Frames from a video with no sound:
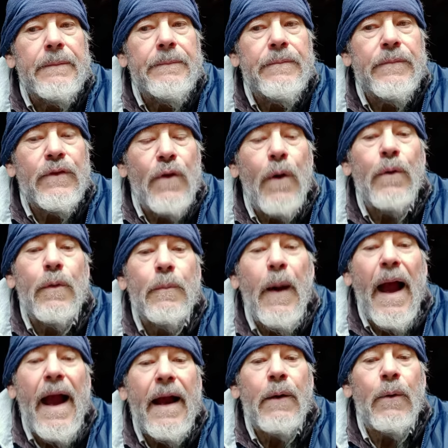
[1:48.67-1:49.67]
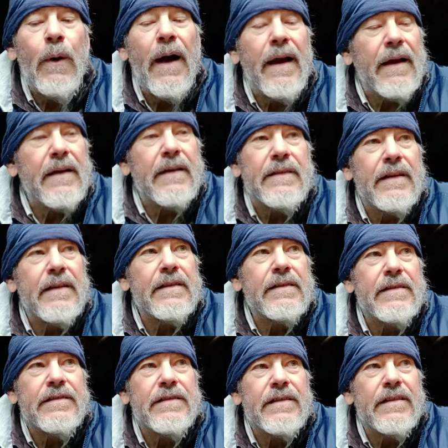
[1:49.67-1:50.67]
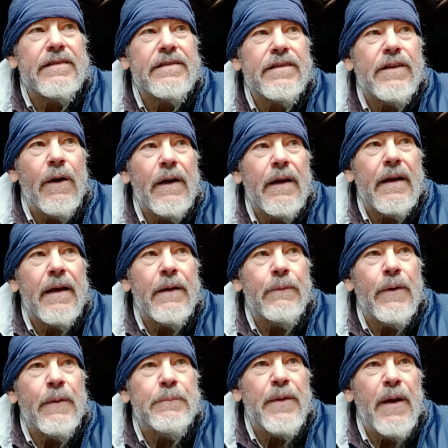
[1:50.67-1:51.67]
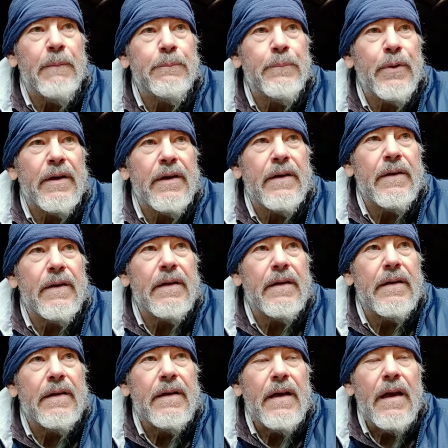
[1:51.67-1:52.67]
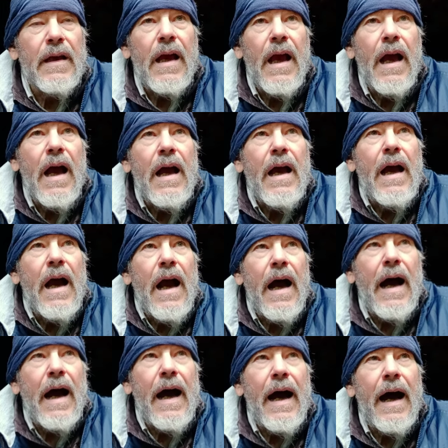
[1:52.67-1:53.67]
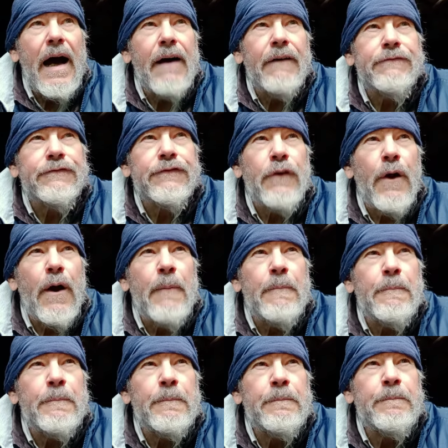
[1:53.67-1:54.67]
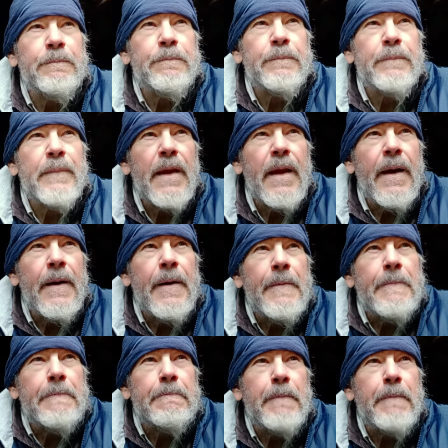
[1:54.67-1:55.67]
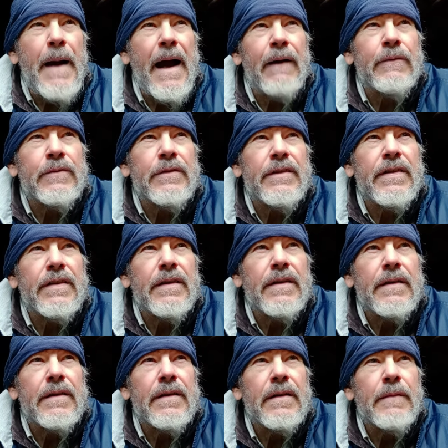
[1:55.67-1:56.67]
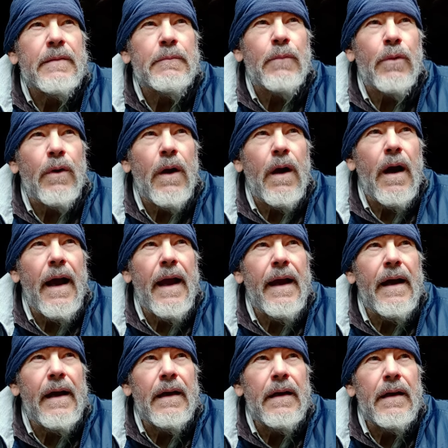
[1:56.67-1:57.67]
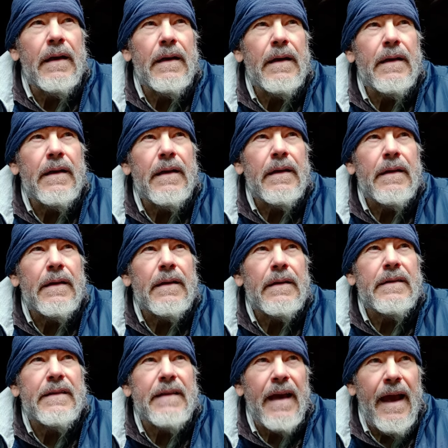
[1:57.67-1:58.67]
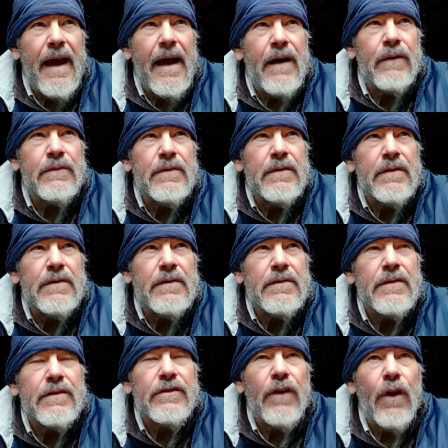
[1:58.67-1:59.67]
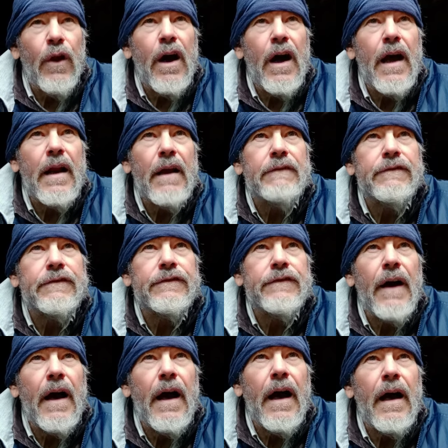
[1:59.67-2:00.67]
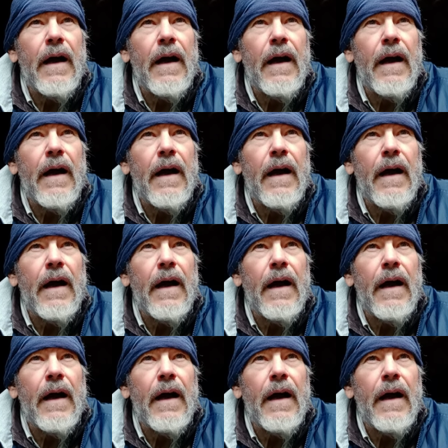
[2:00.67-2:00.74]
throw the pack away because it's it's starting to get ripped up pretty good. Uh, from Mount Moriah down. There's a lot of uh,